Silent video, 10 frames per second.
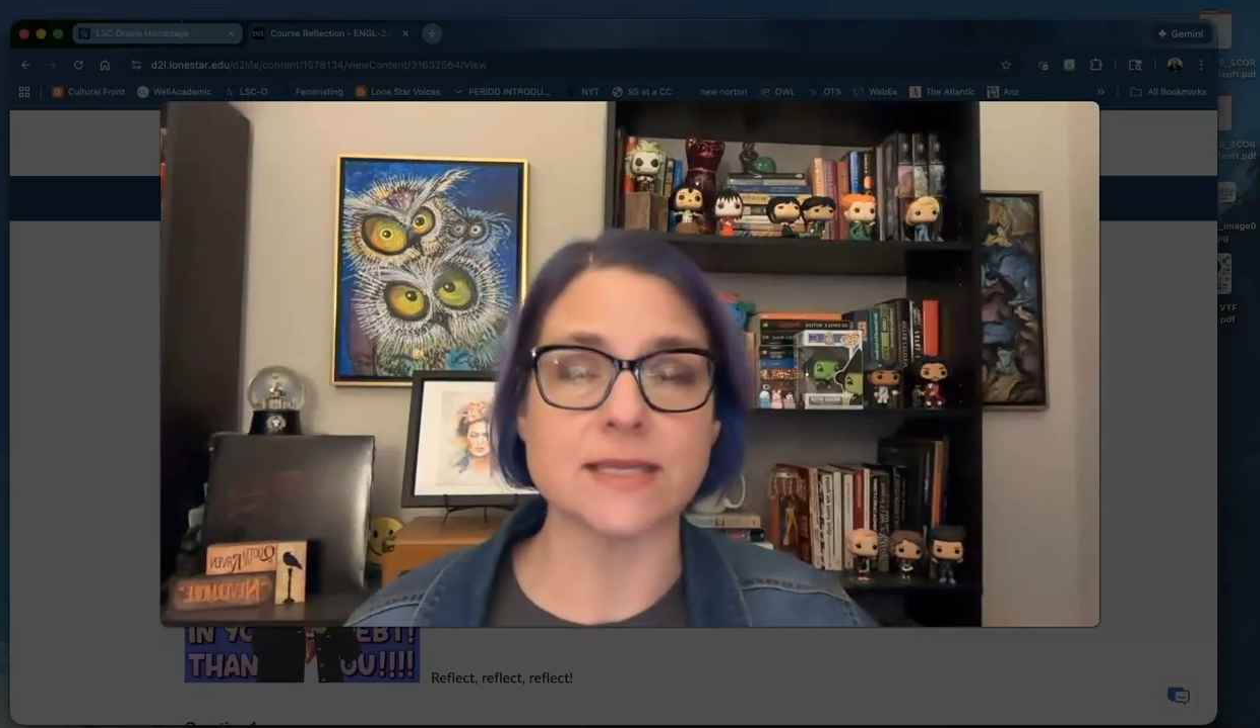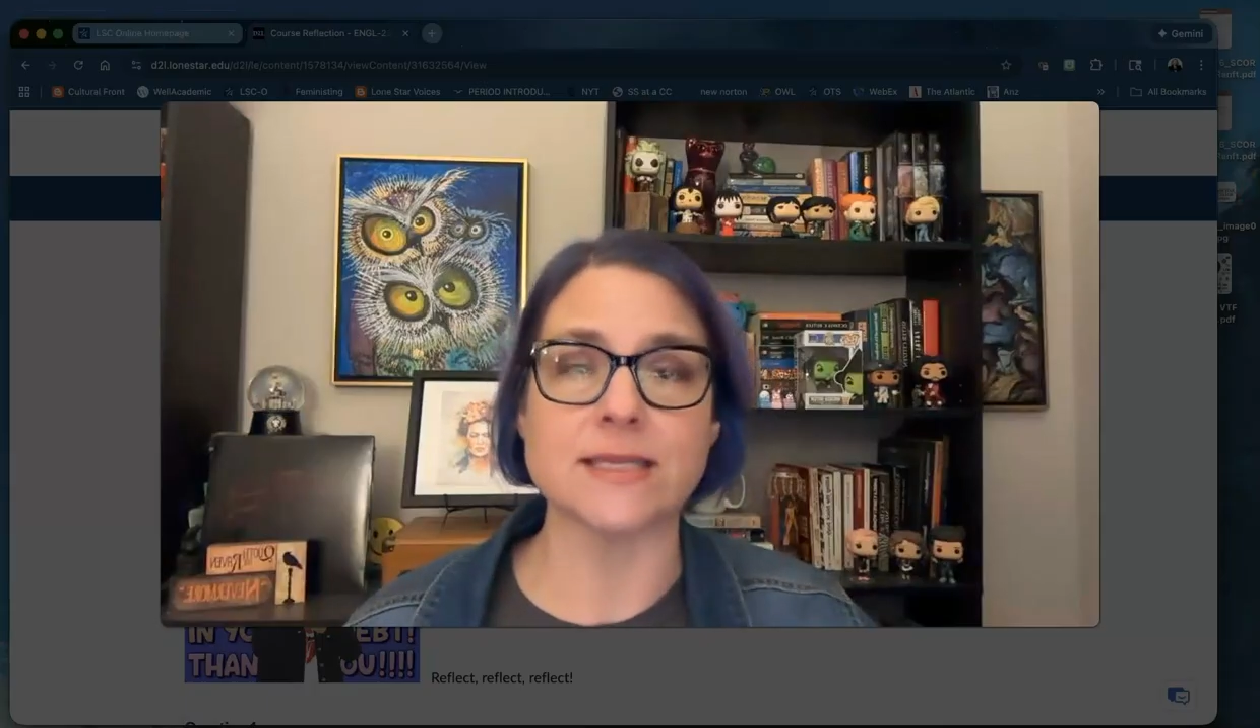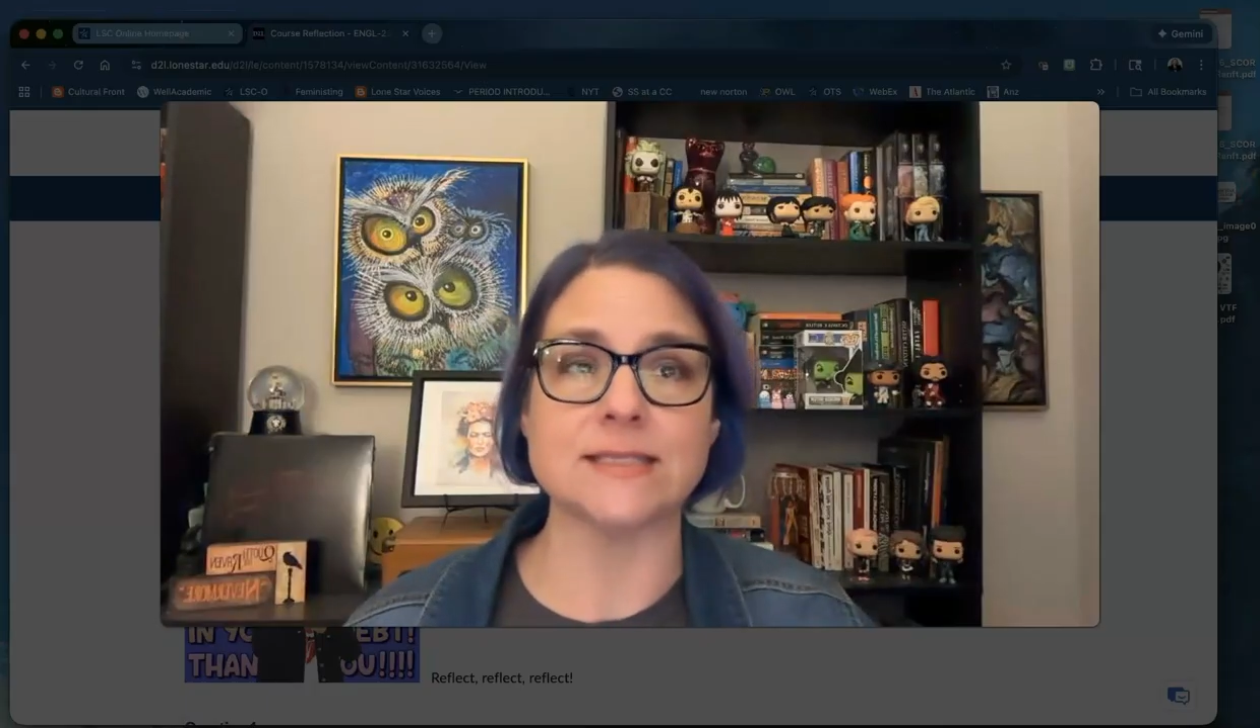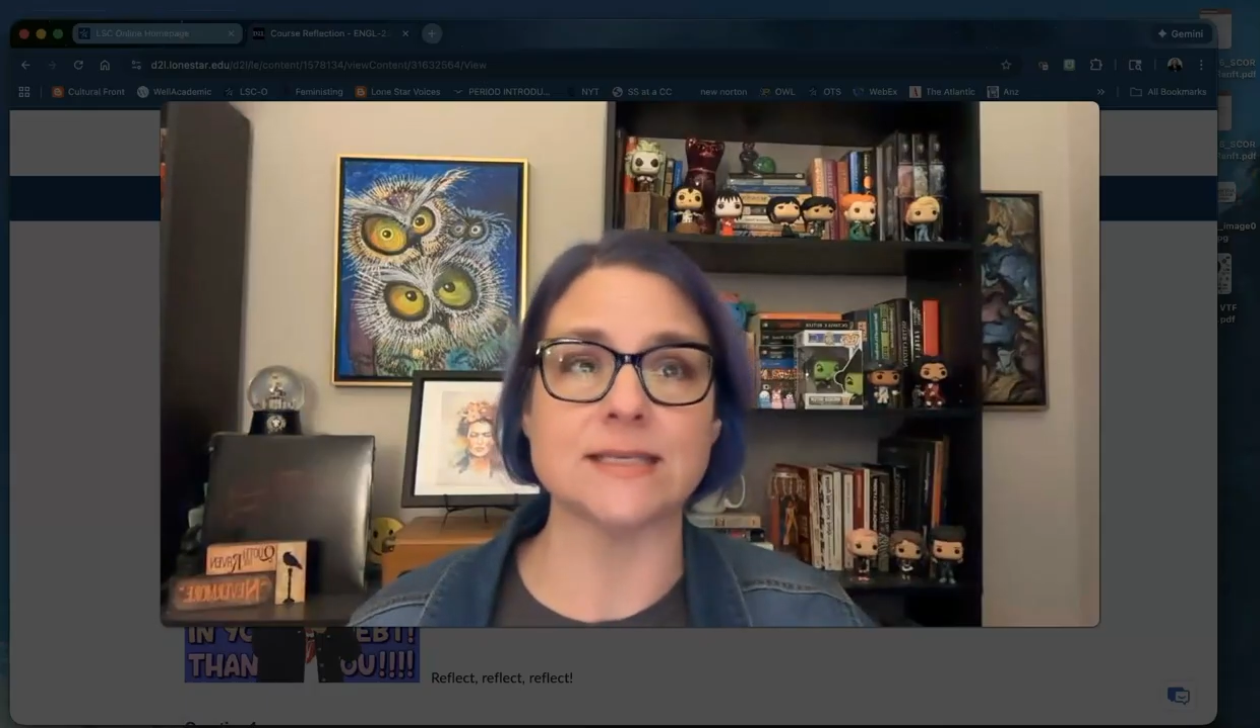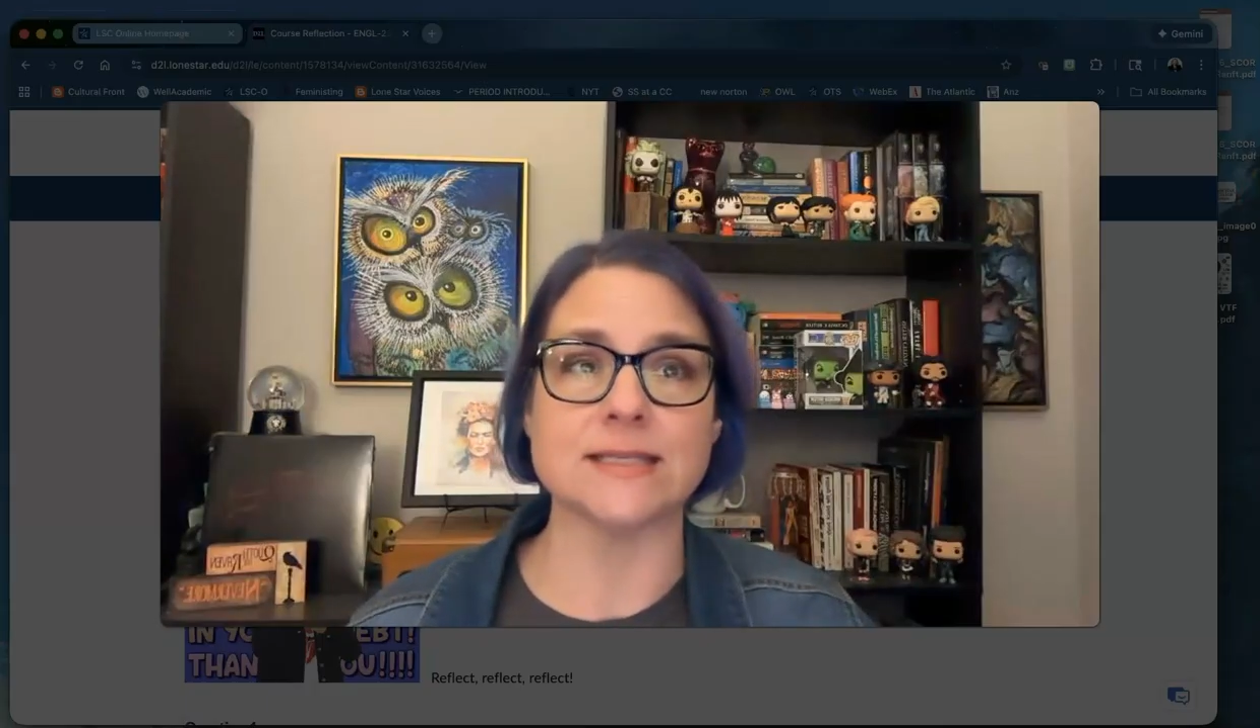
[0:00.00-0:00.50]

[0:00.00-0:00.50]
I need to